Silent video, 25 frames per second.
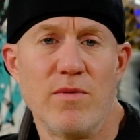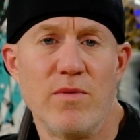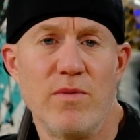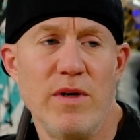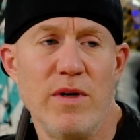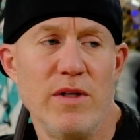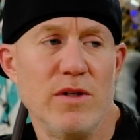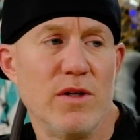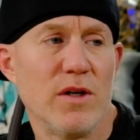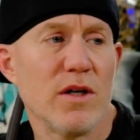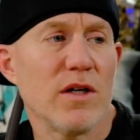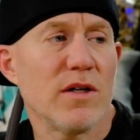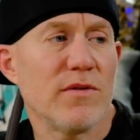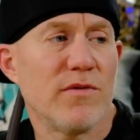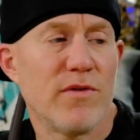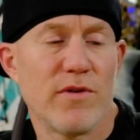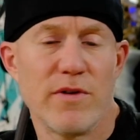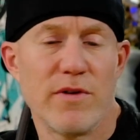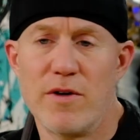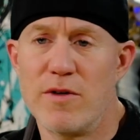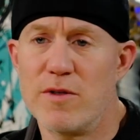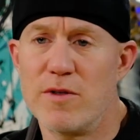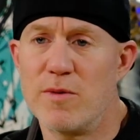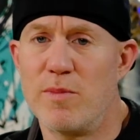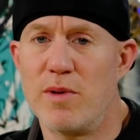We look for
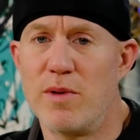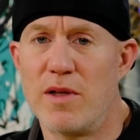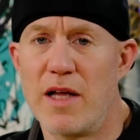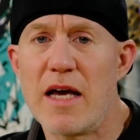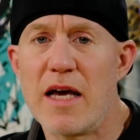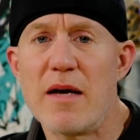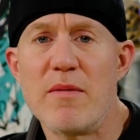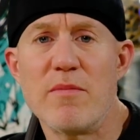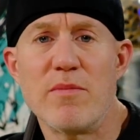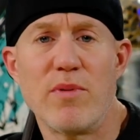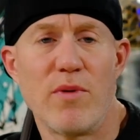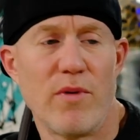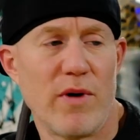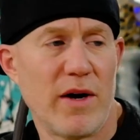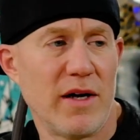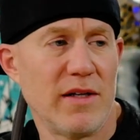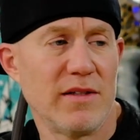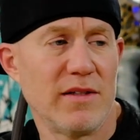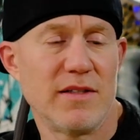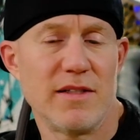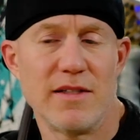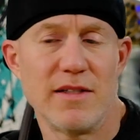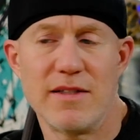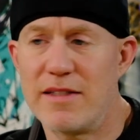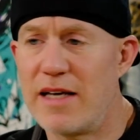those blame
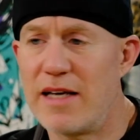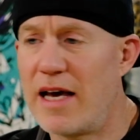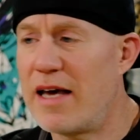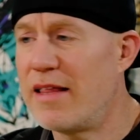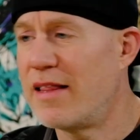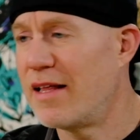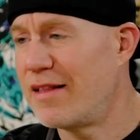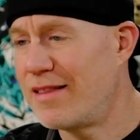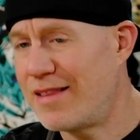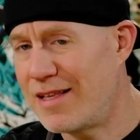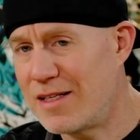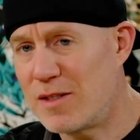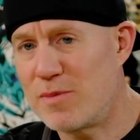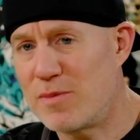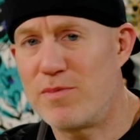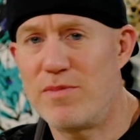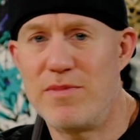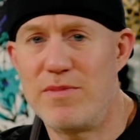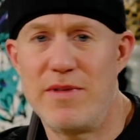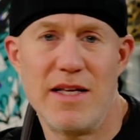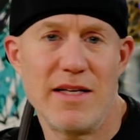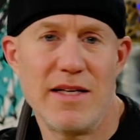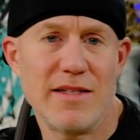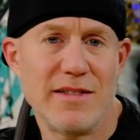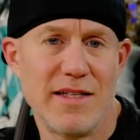points to say that this
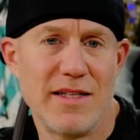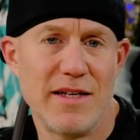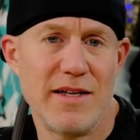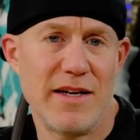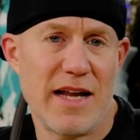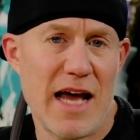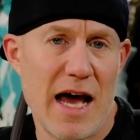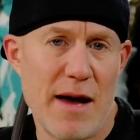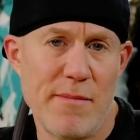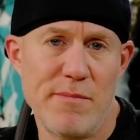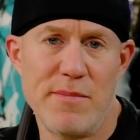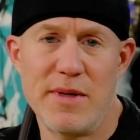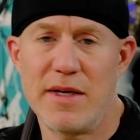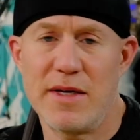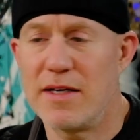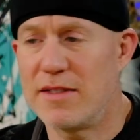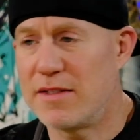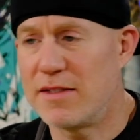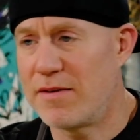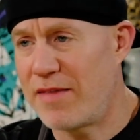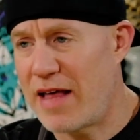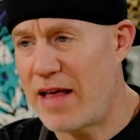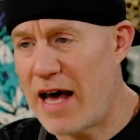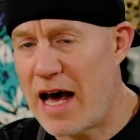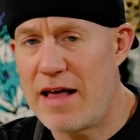didn't happen because
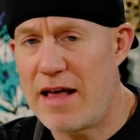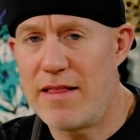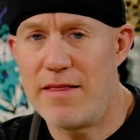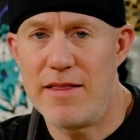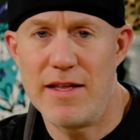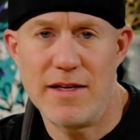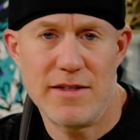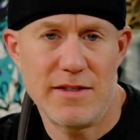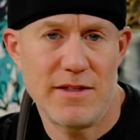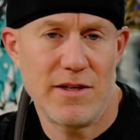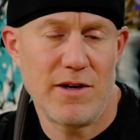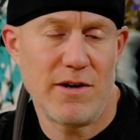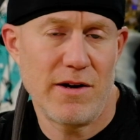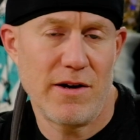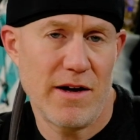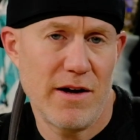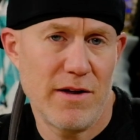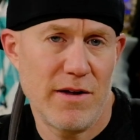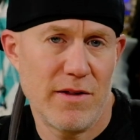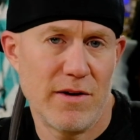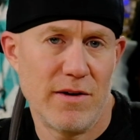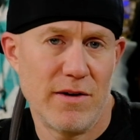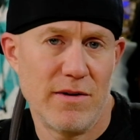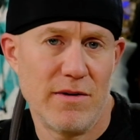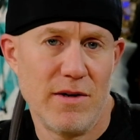of that, this, or the
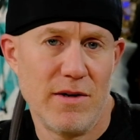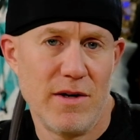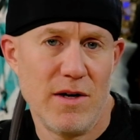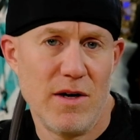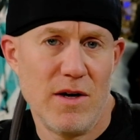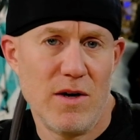other.